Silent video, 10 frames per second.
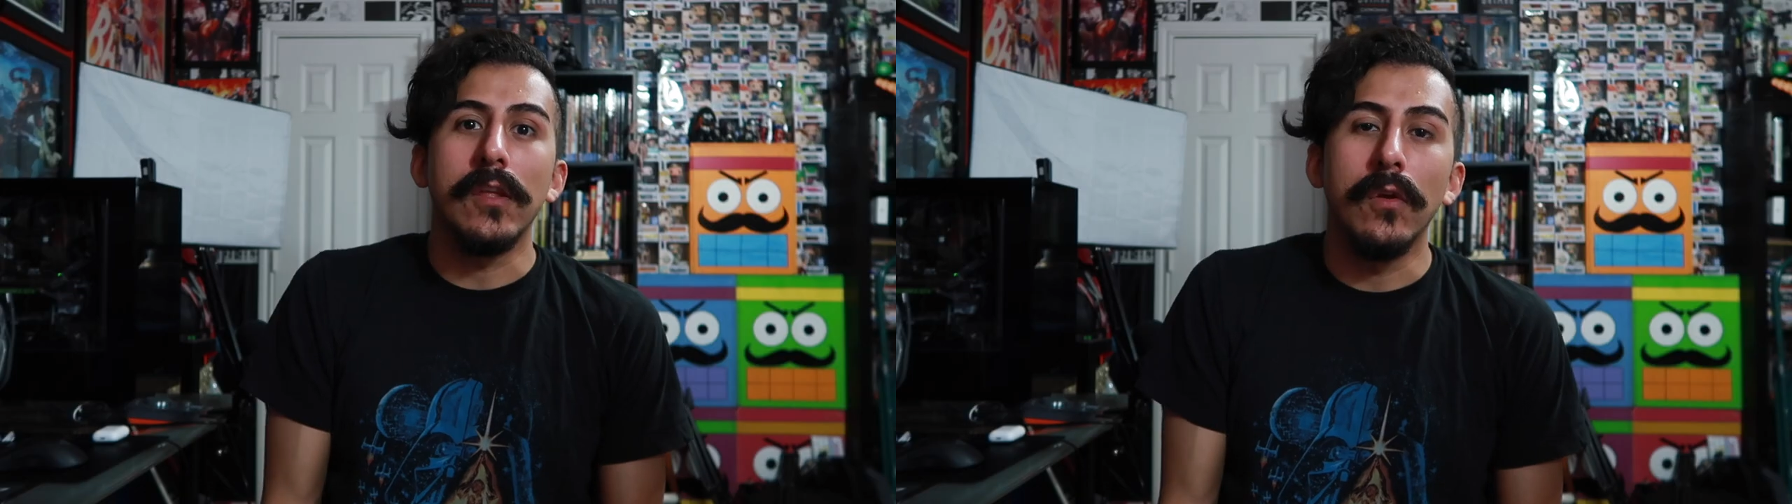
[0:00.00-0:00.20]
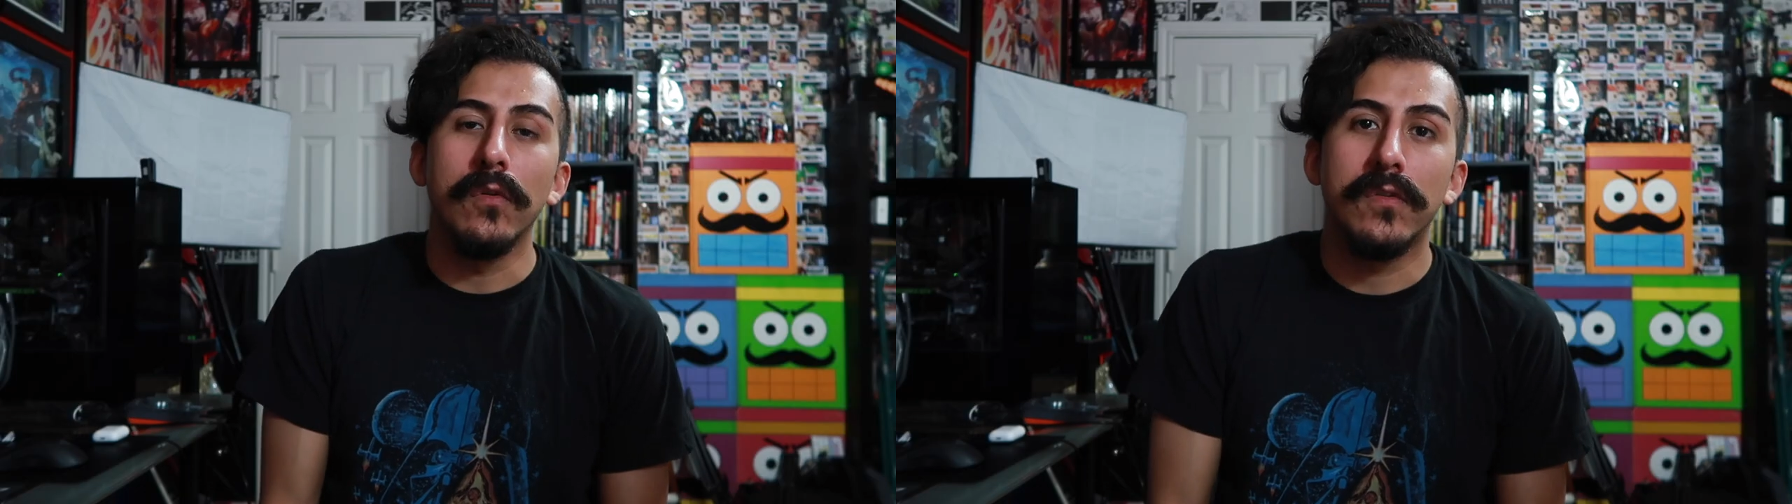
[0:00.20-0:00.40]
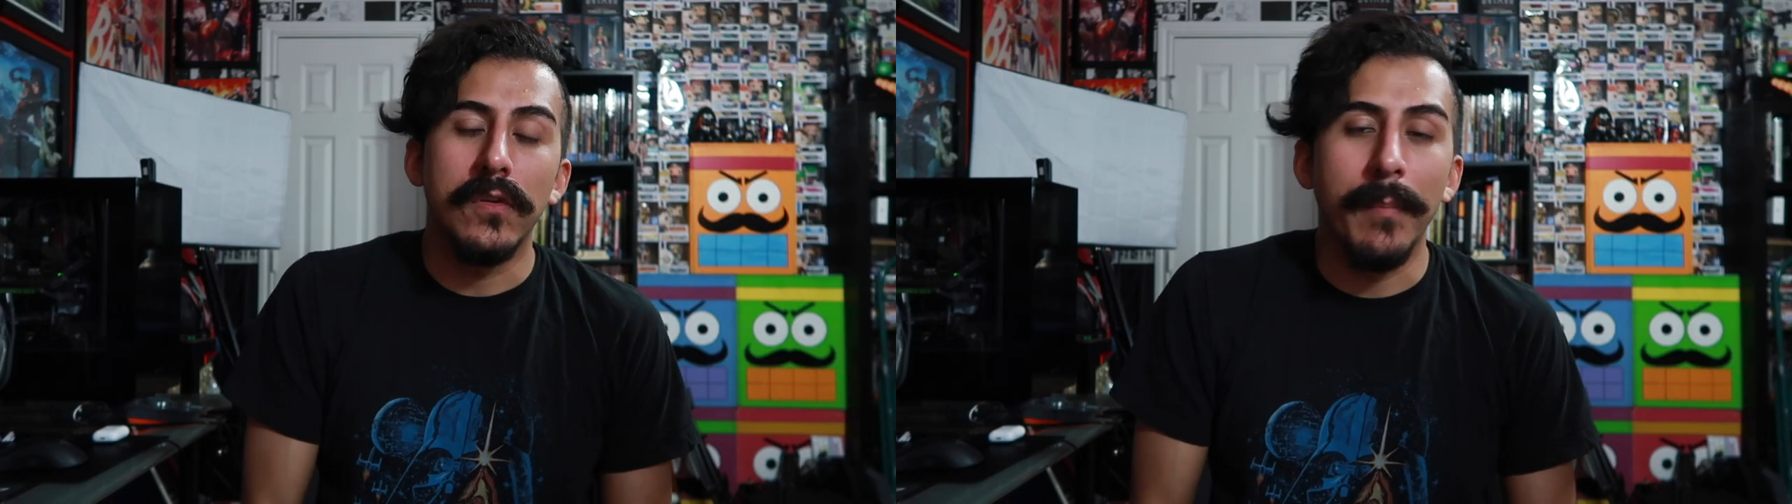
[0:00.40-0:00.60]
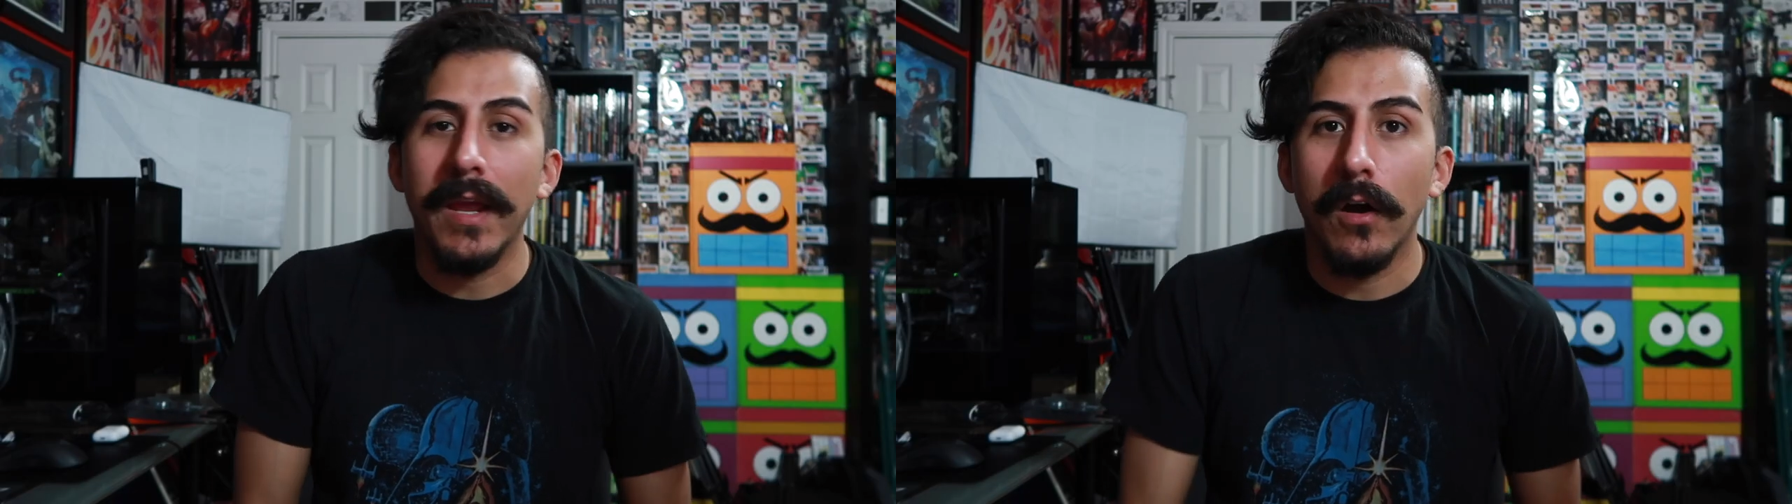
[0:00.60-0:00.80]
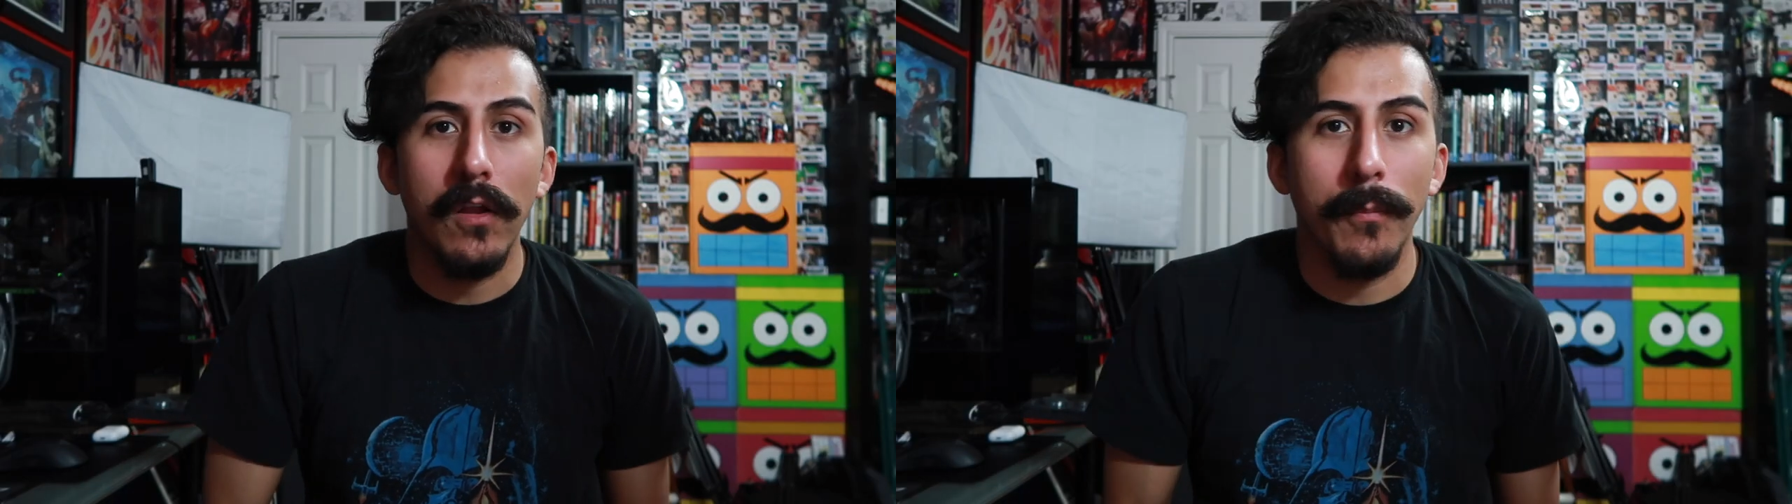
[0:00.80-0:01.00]
used to
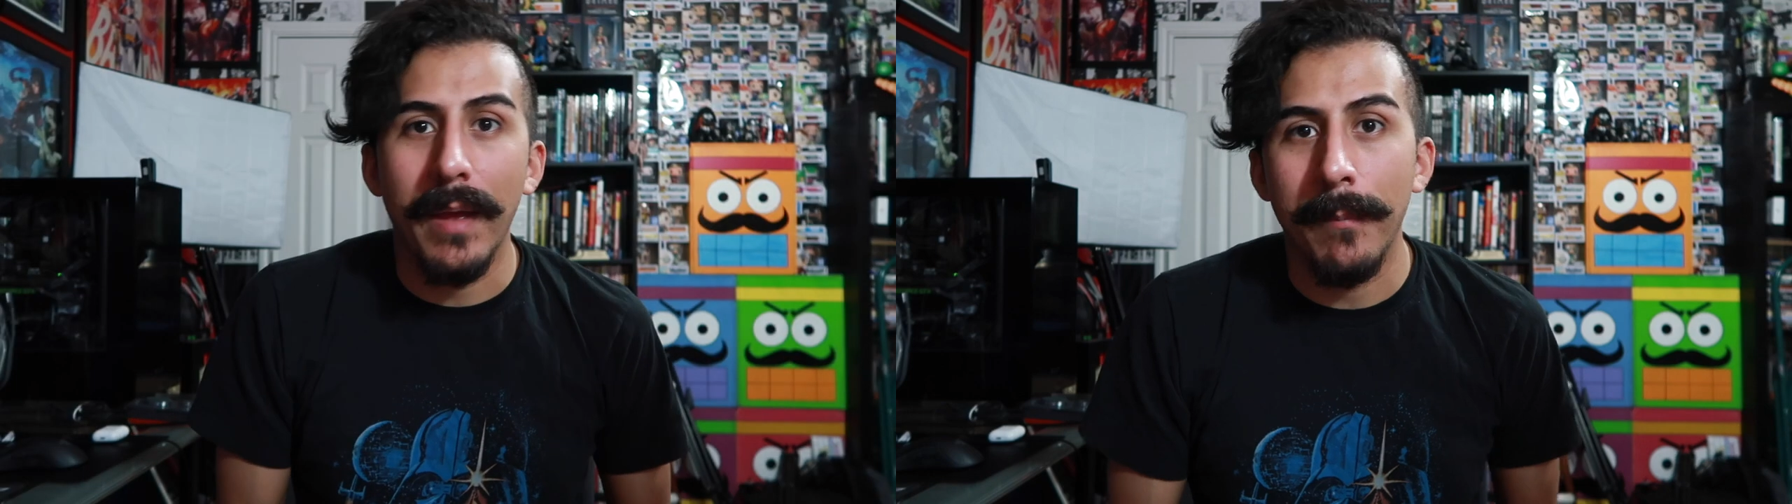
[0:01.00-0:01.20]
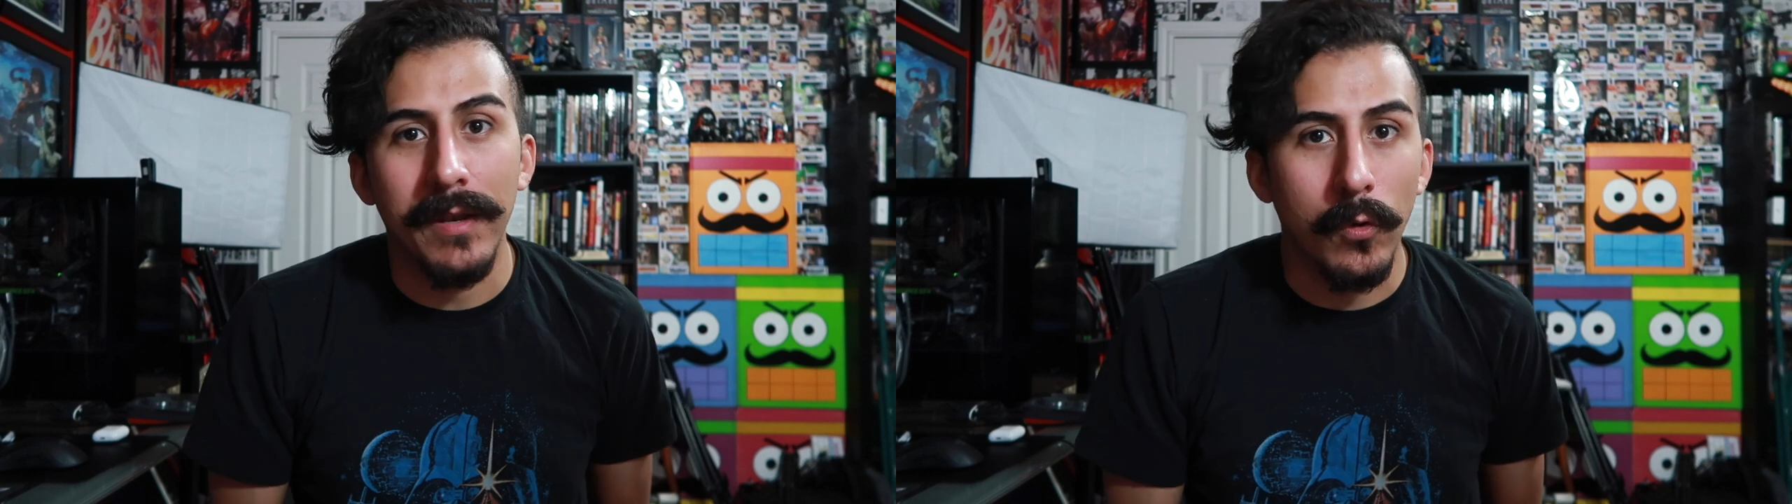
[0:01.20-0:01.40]
make all the Batman